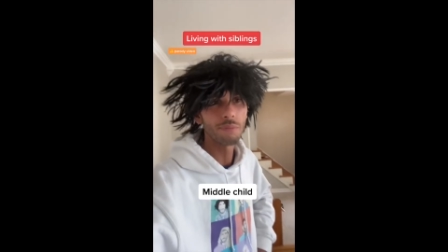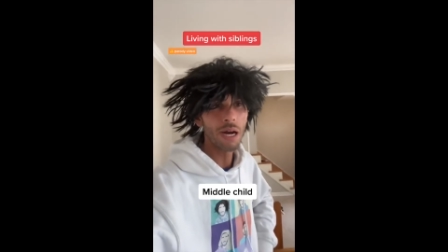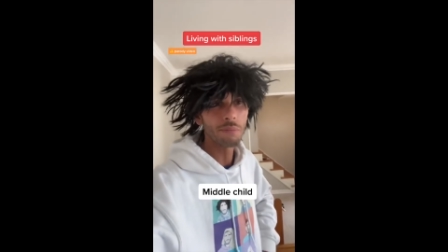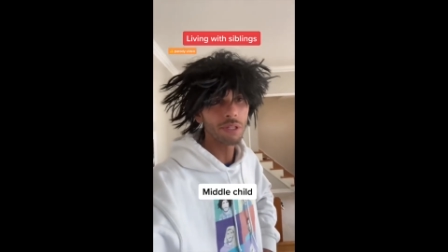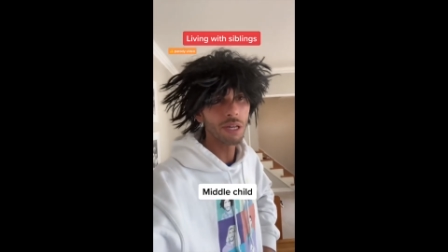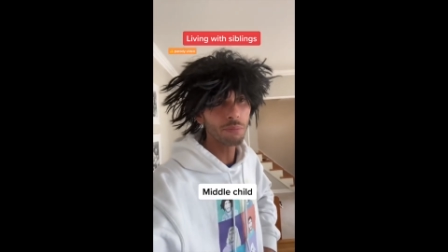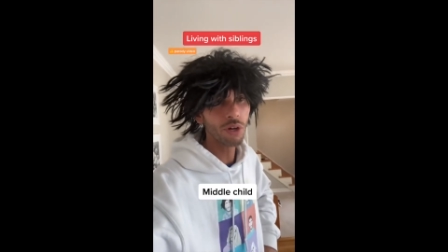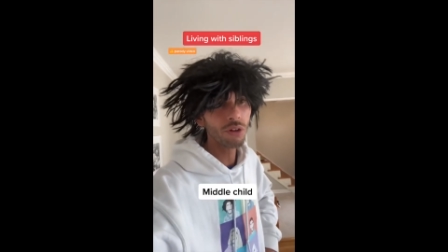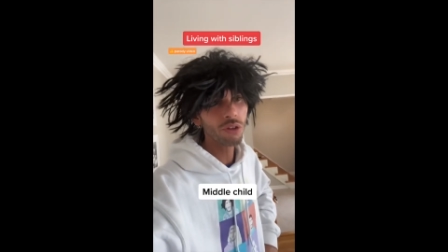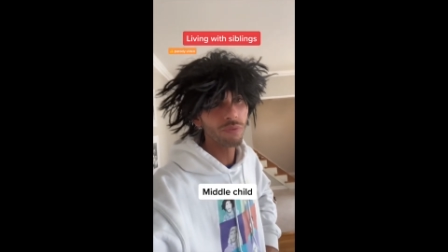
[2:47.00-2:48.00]
mom, can I
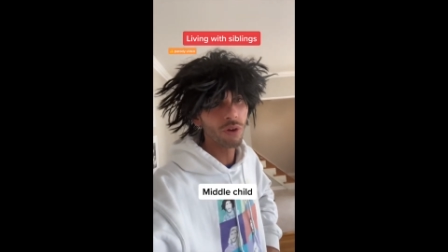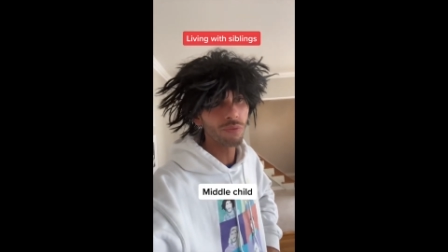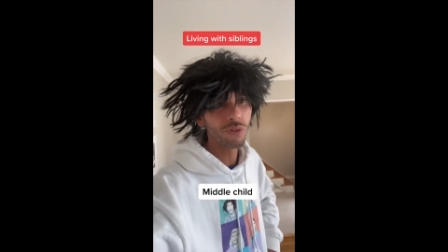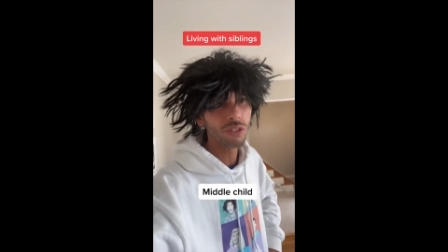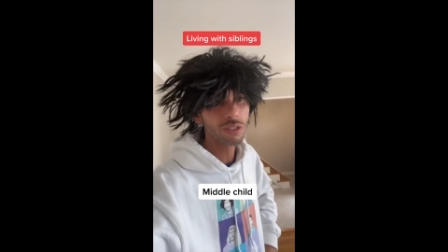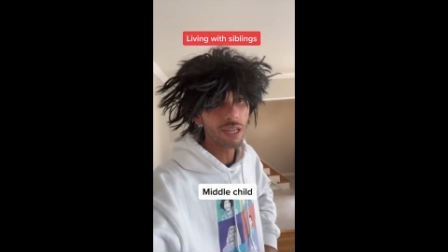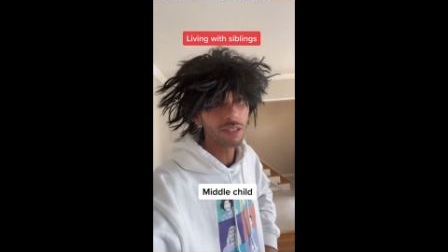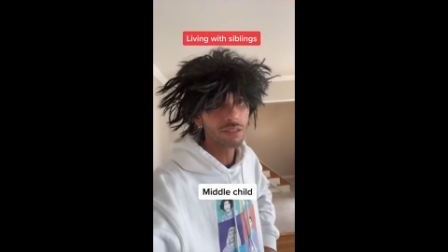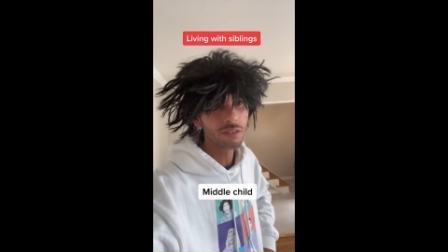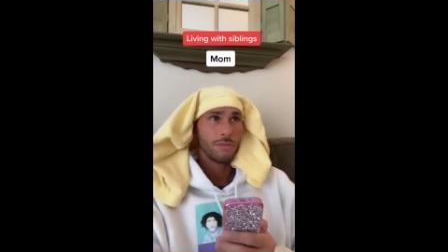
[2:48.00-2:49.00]
borrow your phone for a
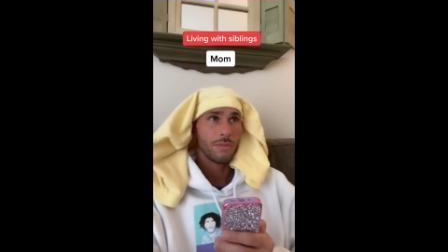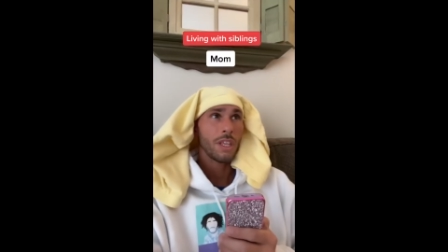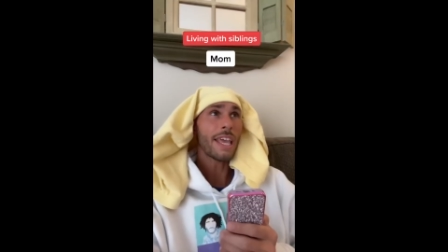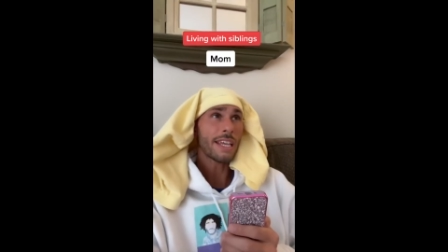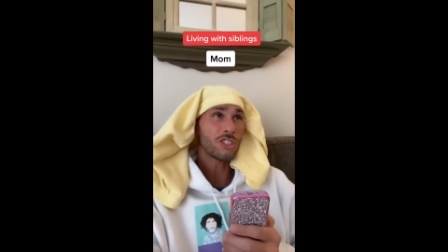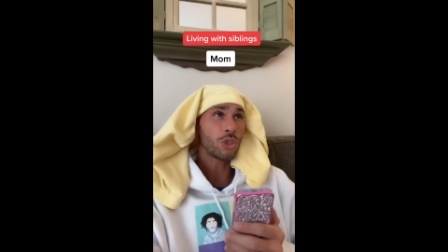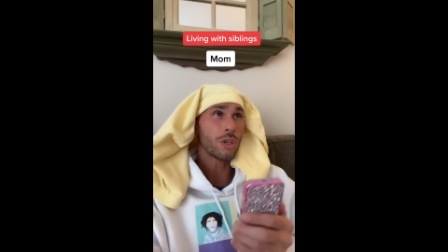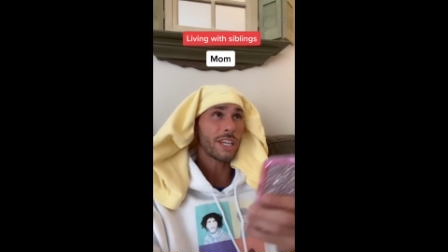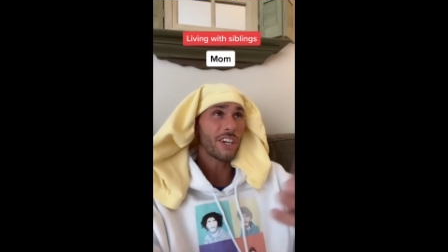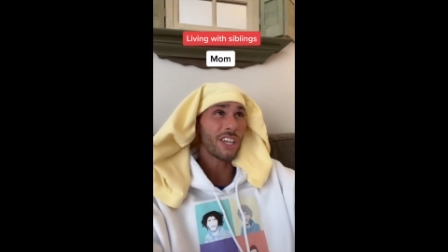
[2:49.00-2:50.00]
second? Yeah, sure.
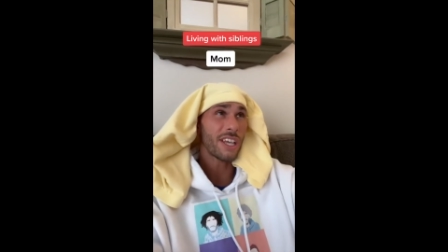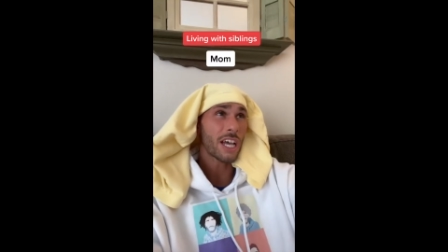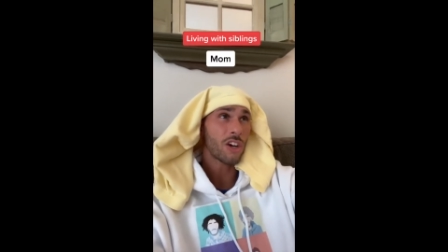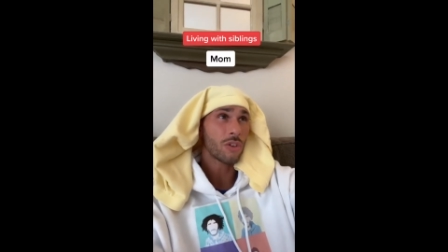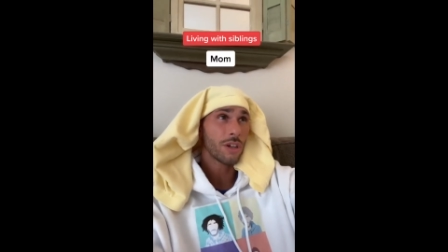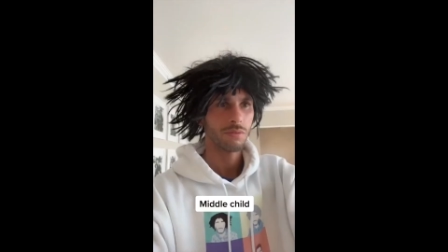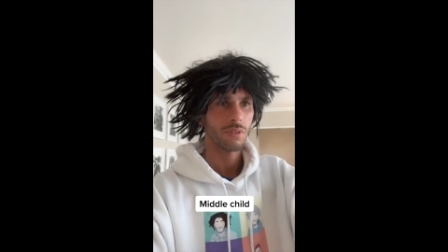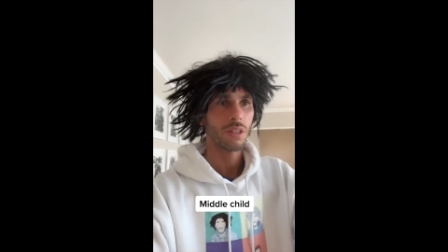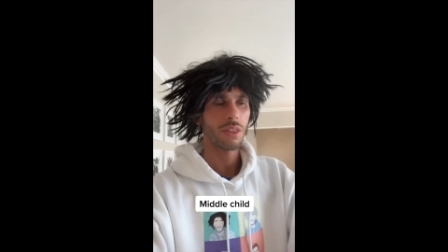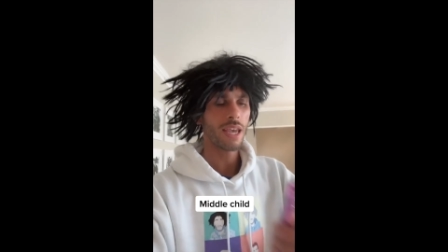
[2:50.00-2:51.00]
Here you go.
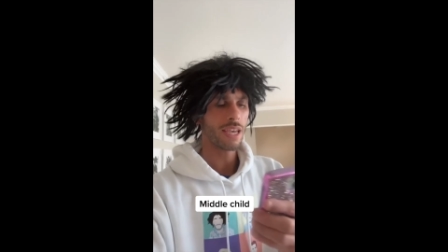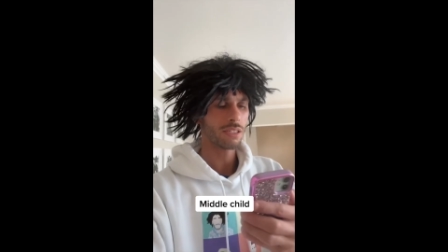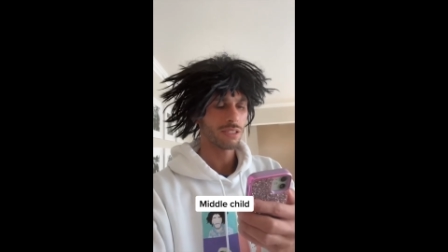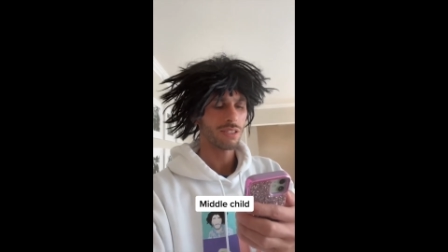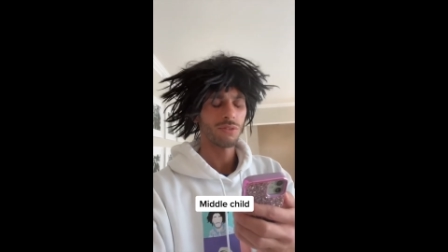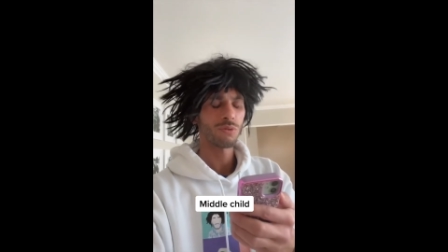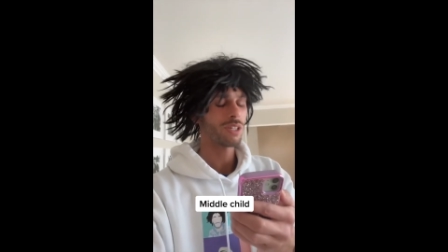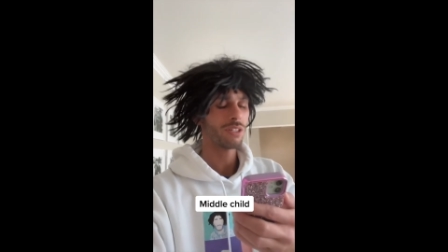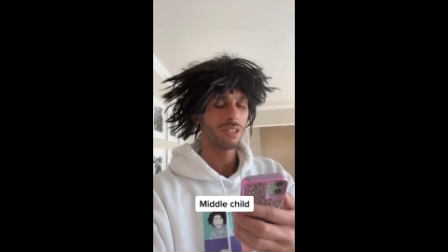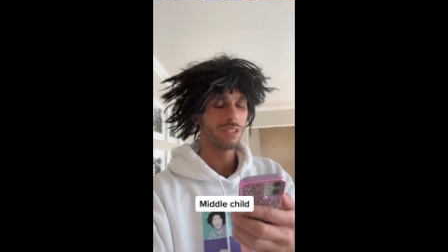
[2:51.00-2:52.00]
Thanks.
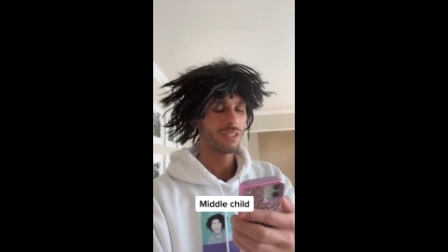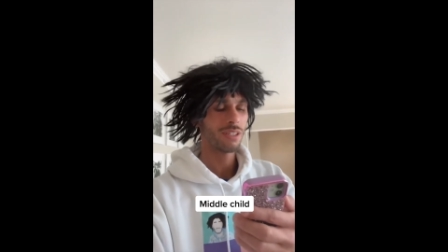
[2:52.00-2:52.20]
Really?